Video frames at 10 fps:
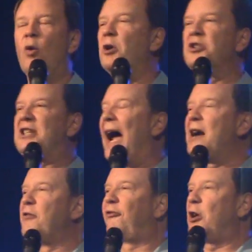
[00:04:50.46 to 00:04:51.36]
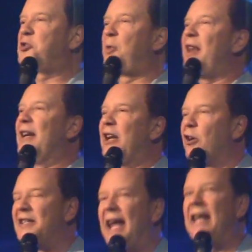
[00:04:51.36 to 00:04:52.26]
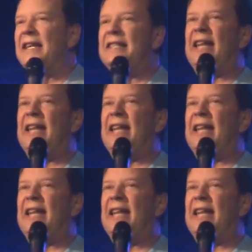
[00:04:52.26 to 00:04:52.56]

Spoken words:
When you're tired and frustrated and irritated and